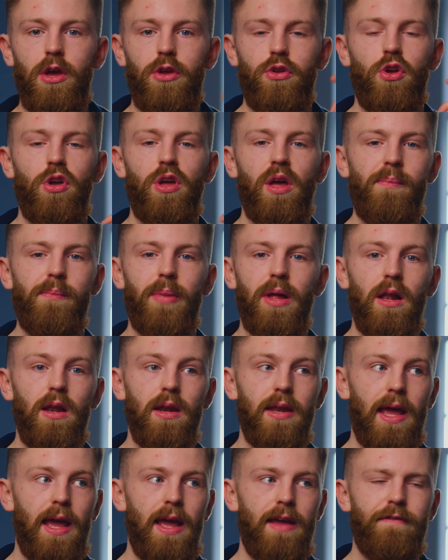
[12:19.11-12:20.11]
you can
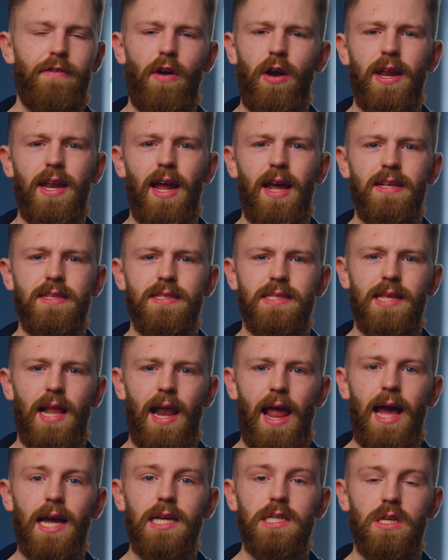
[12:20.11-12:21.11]
build a very nice
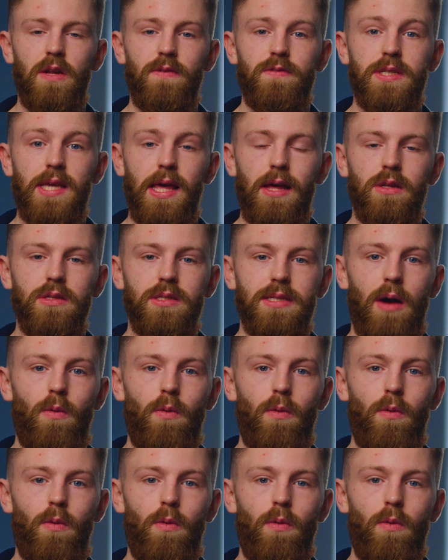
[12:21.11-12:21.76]
selection of skills